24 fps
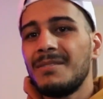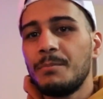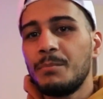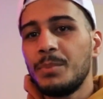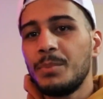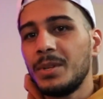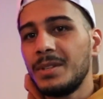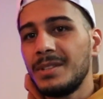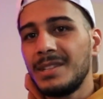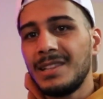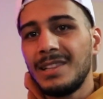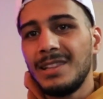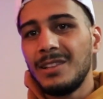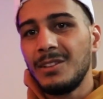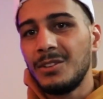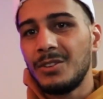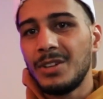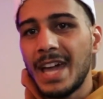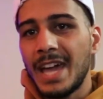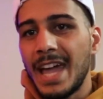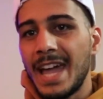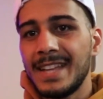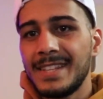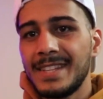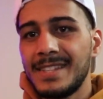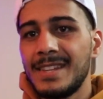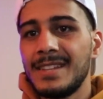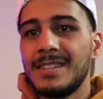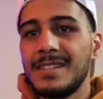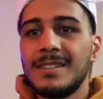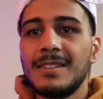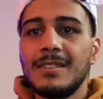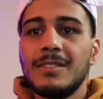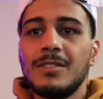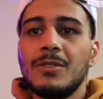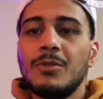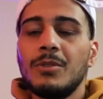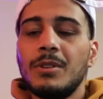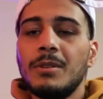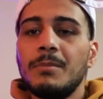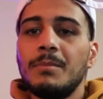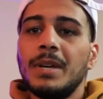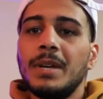put a little AdSense into it.